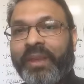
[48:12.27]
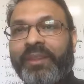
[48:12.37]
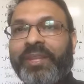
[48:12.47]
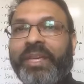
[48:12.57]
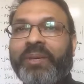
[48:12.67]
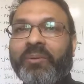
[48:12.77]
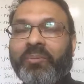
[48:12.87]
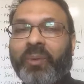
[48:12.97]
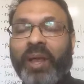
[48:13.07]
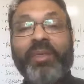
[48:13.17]

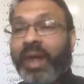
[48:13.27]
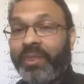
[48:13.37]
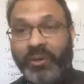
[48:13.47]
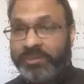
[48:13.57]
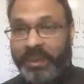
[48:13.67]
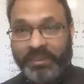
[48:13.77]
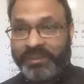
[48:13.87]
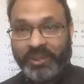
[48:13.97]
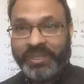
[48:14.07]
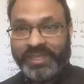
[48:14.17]
And those
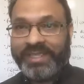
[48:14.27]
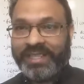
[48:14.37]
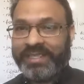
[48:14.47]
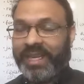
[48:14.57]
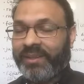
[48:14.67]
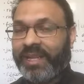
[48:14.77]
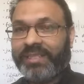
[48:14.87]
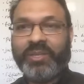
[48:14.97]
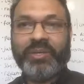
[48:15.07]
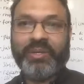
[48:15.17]
people don't exist now.
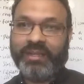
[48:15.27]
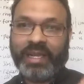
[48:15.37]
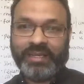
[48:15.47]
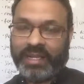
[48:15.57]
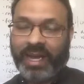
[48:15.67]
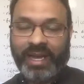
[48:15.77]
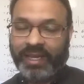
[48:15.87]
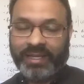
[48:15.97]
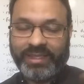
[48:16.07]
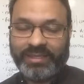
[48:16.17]
That's the
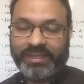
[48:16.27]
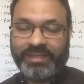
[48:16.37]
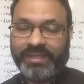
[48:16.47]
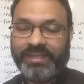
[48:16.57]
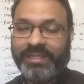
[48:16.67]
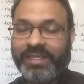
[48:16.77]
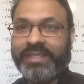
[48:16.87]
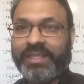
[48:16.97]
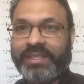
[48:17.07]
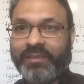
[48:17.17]
highest. It just doesn't
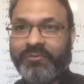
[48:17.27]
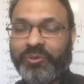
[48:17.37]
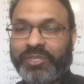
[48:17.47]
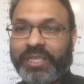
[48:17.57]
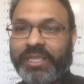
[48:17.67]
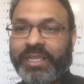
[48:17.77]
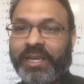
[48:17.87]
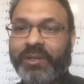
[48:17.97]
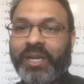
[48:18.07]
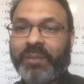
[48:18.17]
exist, unfortunately,
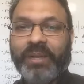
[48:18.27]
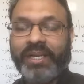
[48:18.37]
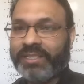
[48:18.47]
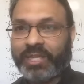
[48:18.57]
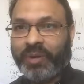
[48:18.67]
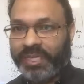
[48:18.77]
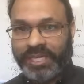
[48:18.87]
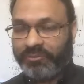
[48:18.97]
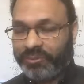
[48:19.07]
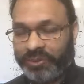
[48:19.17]
now, because the
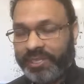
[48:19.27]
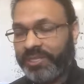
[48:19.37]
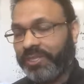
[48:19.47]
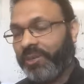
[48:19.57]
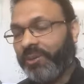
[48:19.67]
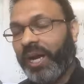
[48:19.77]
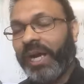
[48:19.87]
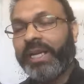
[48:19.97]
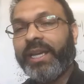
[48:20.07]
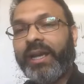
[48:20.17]
criteria for it is just so
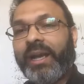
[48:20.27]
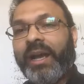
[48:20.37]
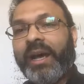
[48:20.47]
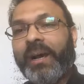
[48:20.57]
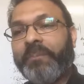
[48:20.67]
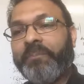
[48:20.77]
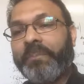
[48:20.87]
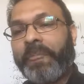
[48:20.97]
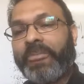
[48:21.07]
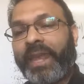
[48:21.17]
high.
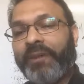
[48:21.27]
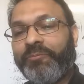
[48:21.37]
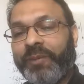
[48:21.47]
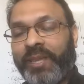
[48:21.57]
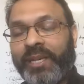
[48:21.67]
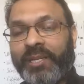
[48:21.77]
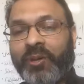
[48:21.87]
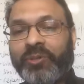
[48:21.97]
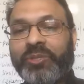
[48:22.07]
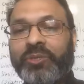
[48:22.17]
If we then
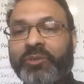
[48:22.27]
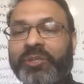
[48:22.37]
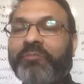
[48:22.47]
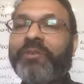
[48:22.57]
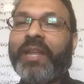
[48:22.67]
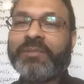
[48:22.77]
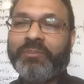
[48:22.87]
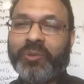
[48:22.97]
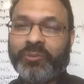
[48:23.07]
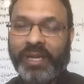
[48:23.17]
go to something that's
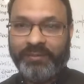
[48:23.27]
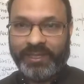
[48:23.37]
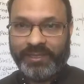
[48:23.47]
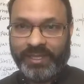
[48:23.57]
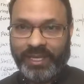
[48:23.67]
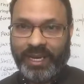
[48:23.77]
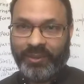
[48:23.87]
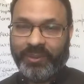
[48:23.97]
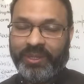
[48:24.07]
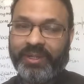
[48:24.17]
more relevant in
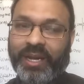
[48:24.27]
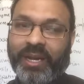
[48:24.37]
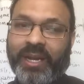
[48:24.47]
our